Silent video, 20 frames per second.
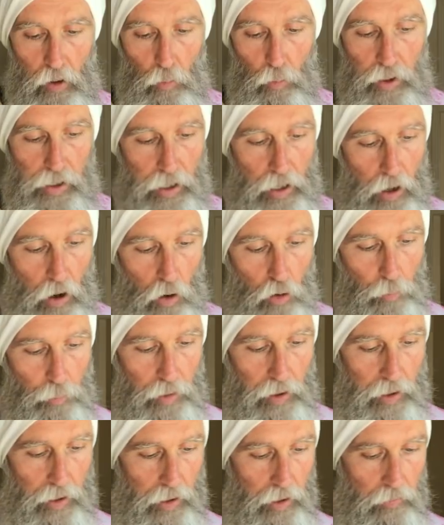We can
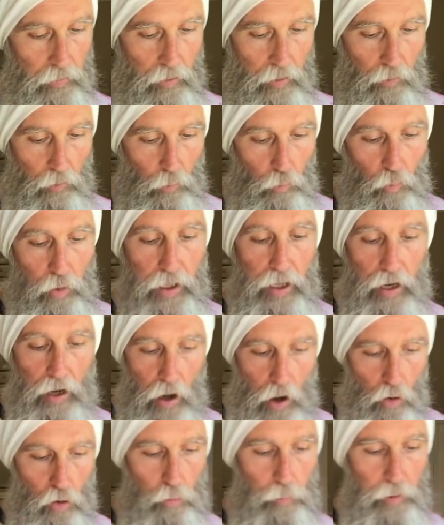open
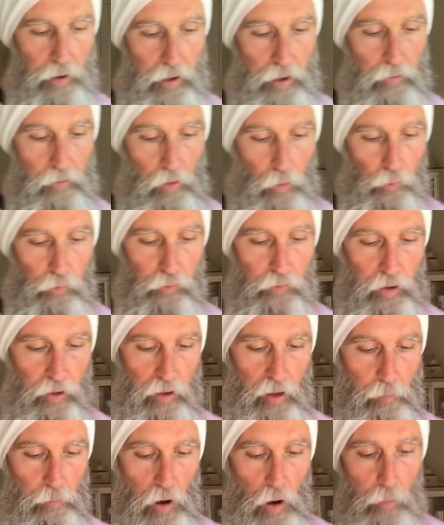in those
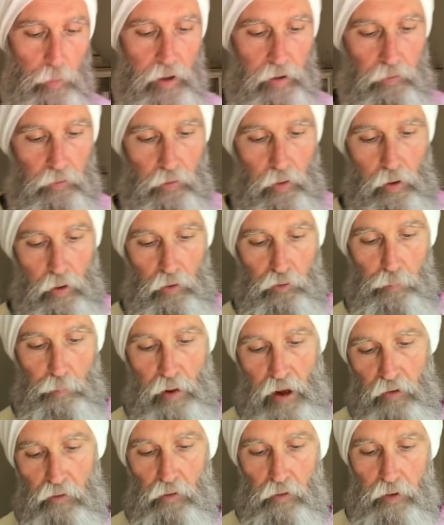sticky moments,
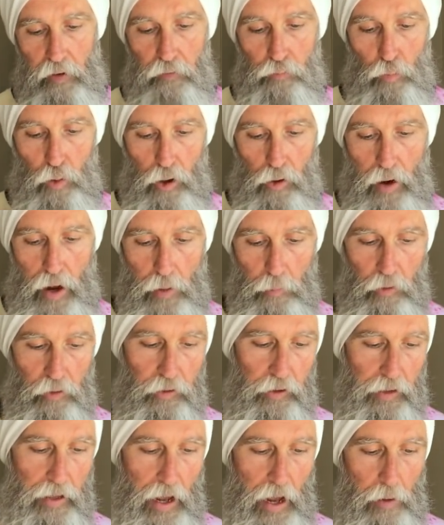especially if we are able
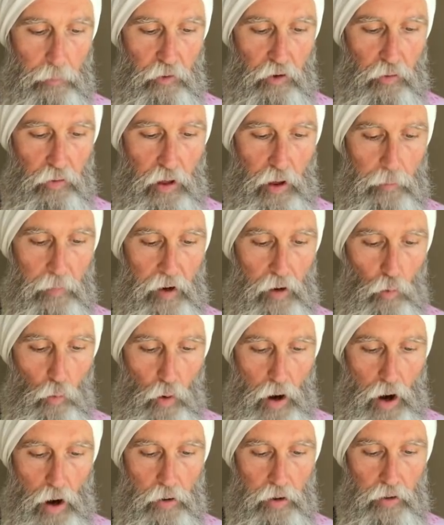to capture them in
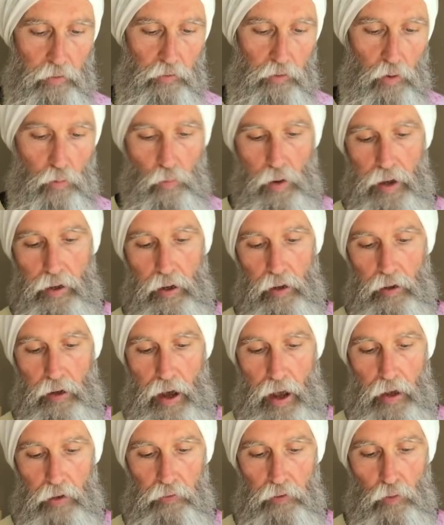awareness and
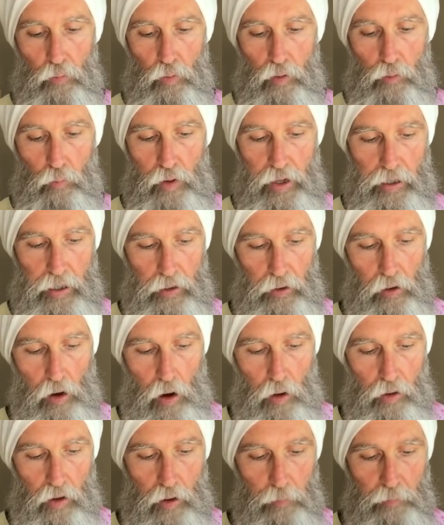recognize it when we get
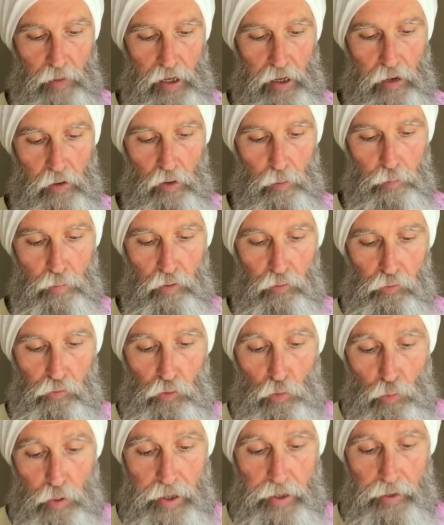caught up in either
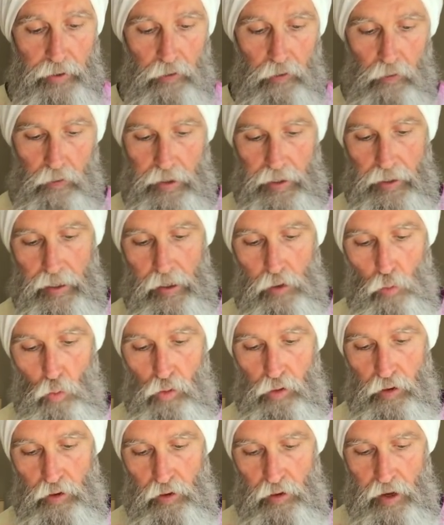pursuing and clinging or
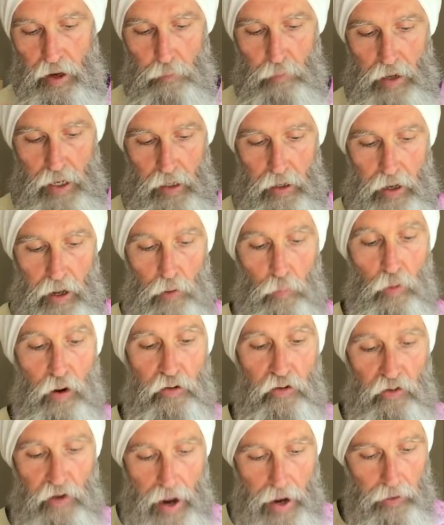condemning and
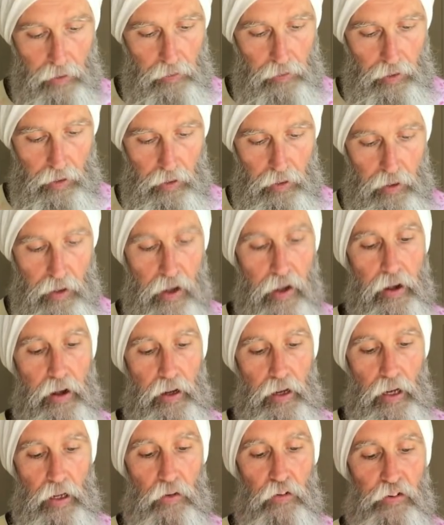rejecting
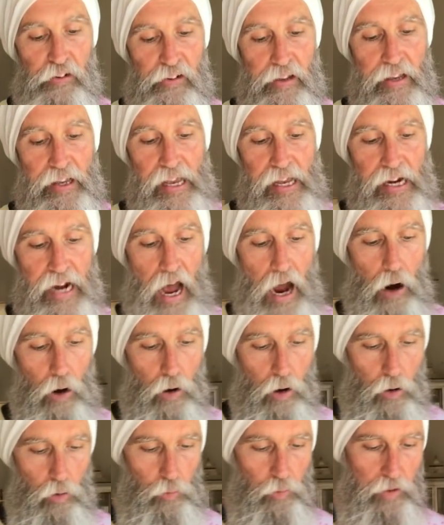in seeking our
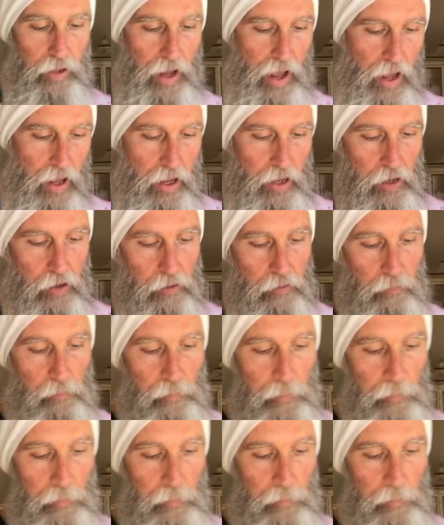own gain.